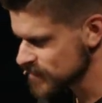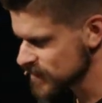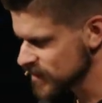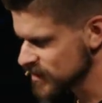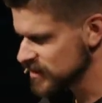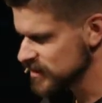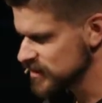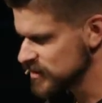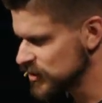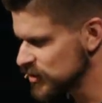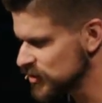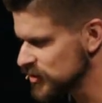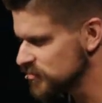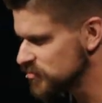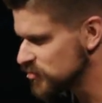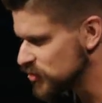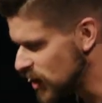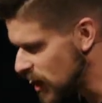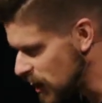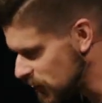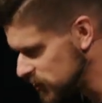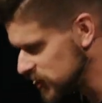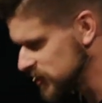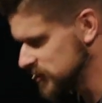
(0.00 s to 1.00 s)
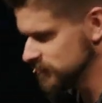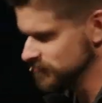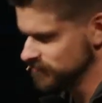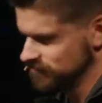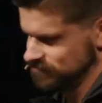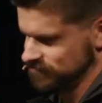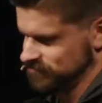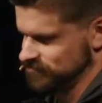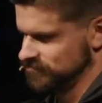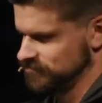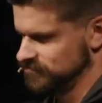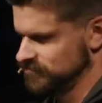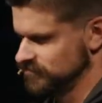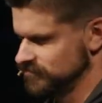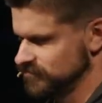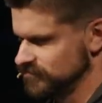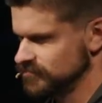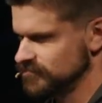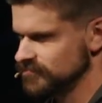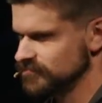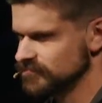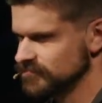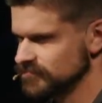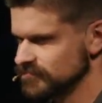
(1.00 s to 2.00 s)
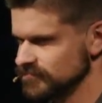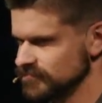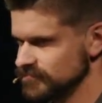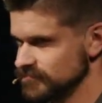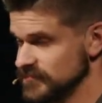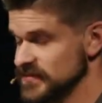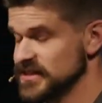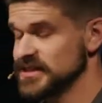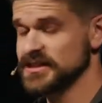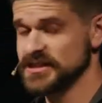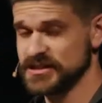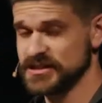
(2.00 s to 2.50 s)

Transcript: You know, the problem, at least